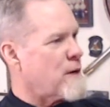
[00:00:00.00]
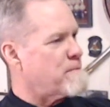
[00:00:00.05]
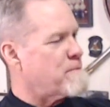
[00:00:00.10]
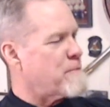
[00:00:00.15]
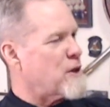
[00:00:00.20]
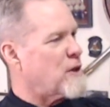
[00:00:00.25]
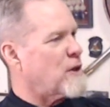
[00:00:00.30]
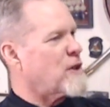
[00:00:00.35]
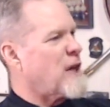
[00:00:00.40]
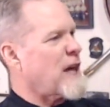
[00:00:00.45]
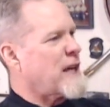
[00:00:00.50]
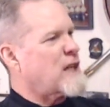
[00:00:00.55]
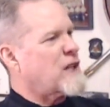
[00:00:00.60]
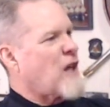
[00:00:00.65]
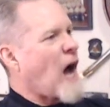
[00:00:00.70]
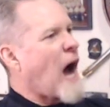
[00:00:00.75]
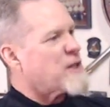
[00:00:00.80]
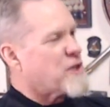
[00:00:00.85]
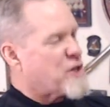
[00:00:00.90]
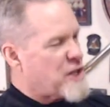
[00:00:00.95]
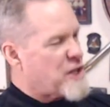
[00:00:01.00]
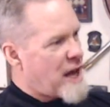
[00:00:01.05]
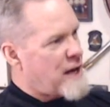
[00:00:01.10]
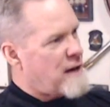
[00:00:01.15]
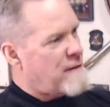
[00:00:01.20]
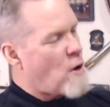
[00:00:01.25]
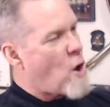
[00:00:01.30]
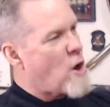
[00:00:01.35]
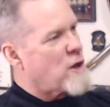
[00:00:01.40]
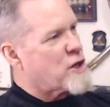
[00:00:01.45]
and build like a dossier
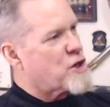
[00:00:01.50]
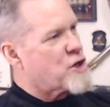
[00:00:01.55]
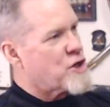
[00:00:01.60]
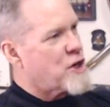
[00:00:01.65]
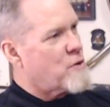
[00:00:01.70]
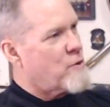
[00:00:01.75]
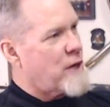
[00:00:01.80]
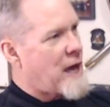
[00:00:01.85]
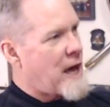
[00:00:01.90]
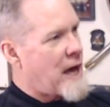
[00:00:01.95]
of all the shit we